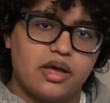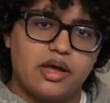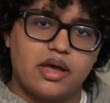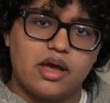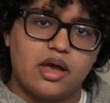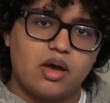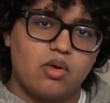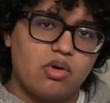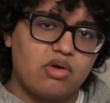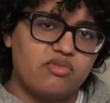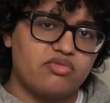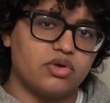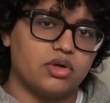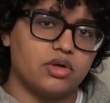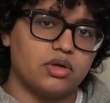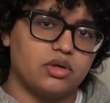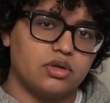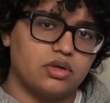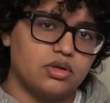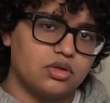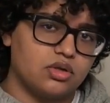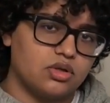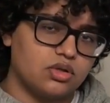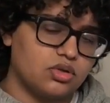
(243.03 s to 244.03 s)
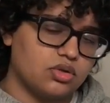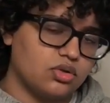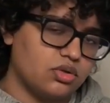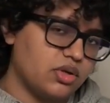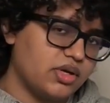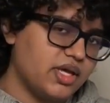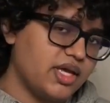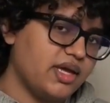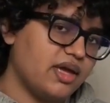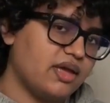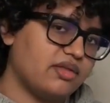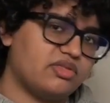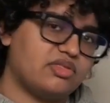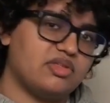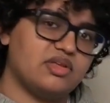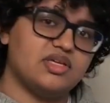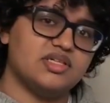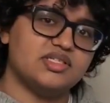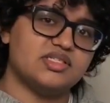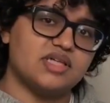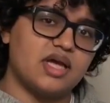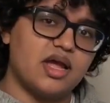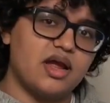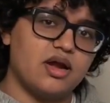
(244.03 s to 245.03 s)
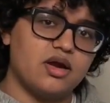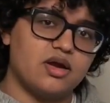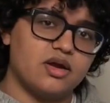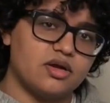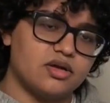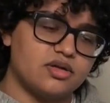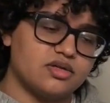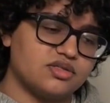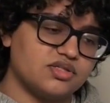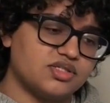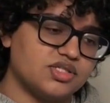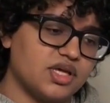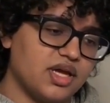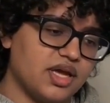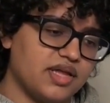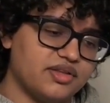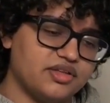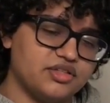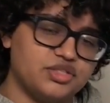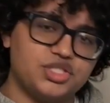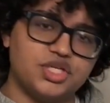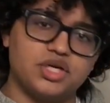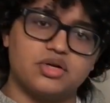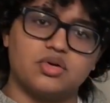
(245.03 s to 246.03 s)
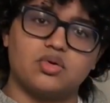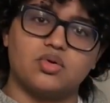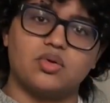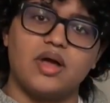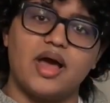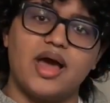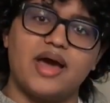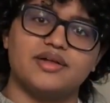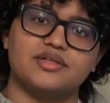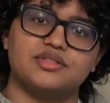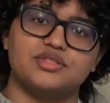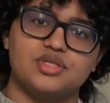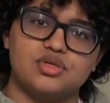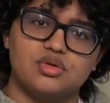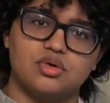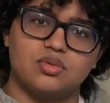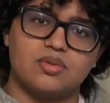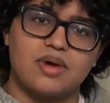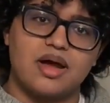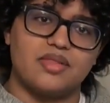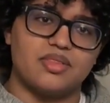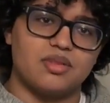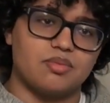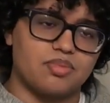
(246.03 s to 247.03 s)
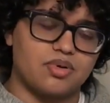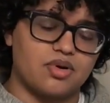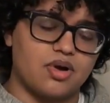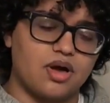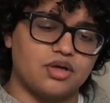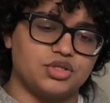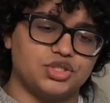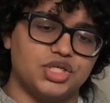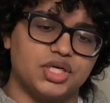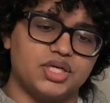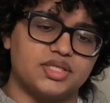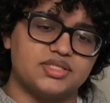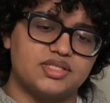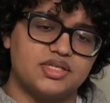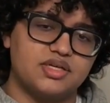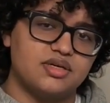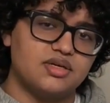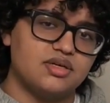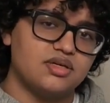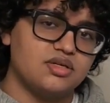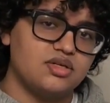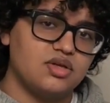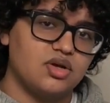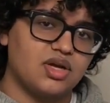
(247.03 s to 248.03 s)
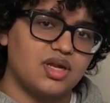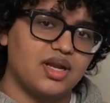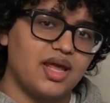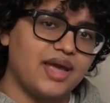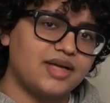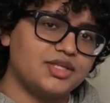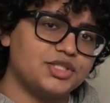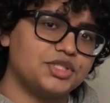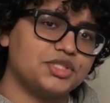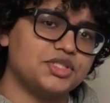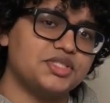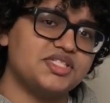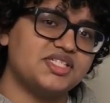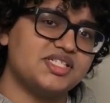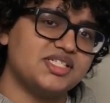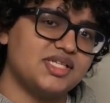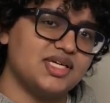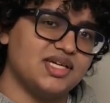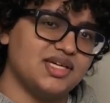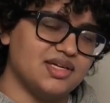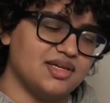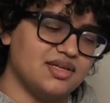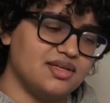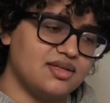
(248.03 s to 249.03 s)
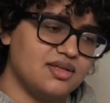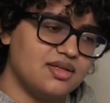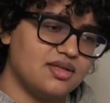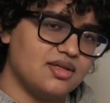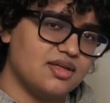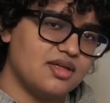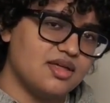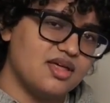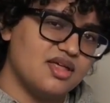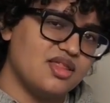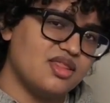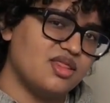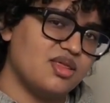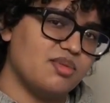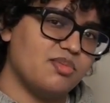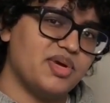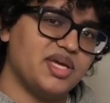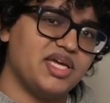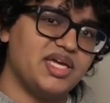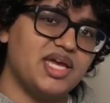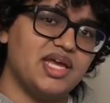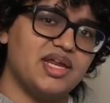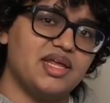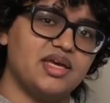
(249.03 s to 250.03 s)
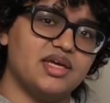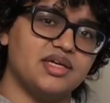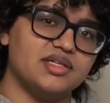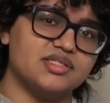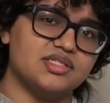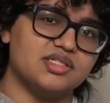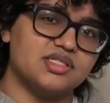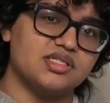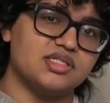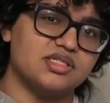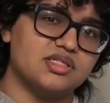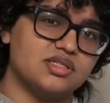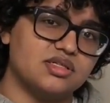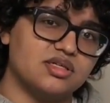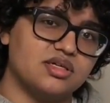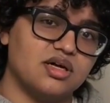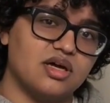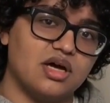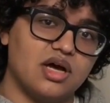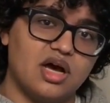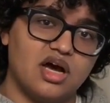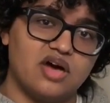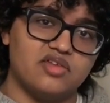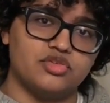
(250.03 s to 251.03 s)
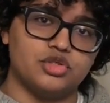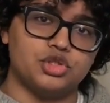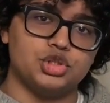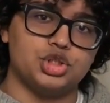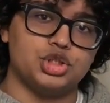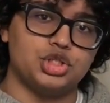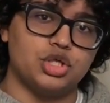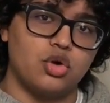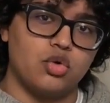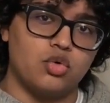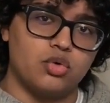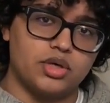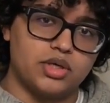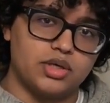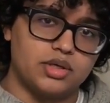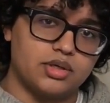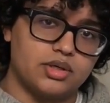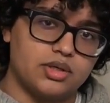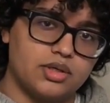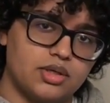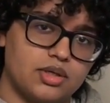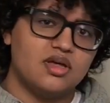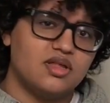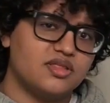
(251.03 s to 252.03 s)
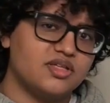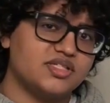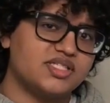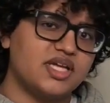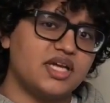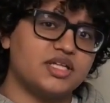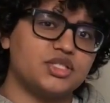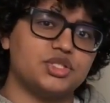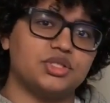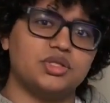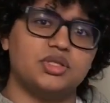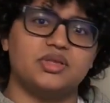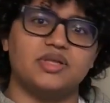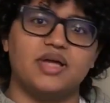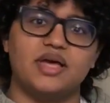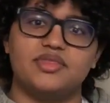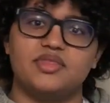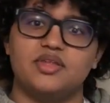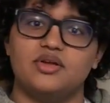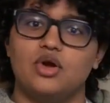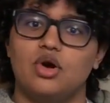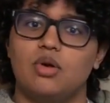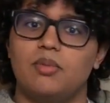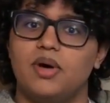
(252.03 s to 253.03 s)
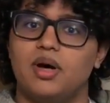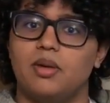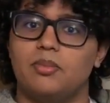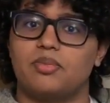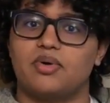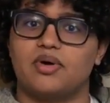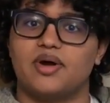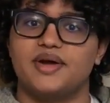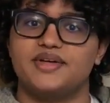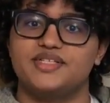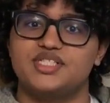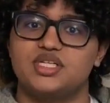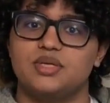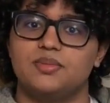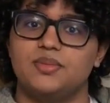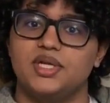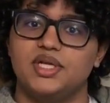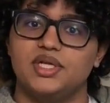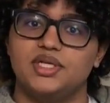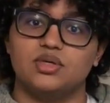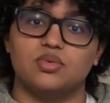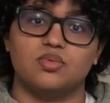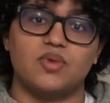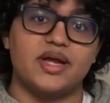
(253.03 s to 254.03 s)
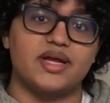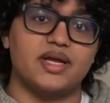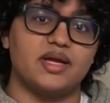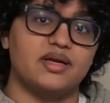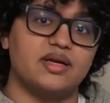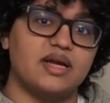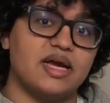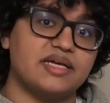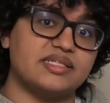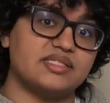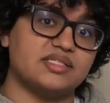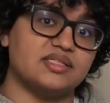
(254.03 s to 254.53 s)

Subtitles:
However, looking at these errors and the general attitude around the project, you can actually see the beginnings of a joke. This actually led the Nobel Prize Committee to recognize